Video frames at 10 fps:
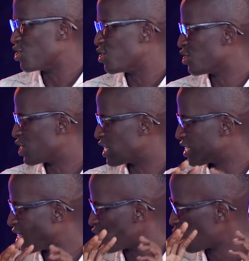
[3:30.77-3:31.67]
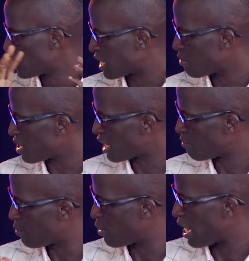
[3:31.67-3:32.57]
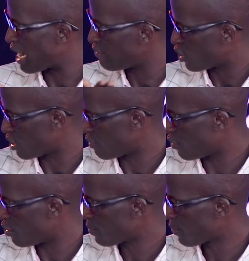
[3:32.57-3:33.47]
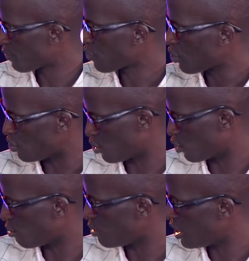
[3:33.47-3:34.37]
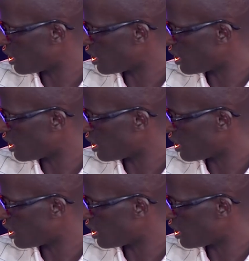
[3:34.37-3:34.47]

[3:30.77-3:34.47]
you know, there's always something that people are advocating for on social media,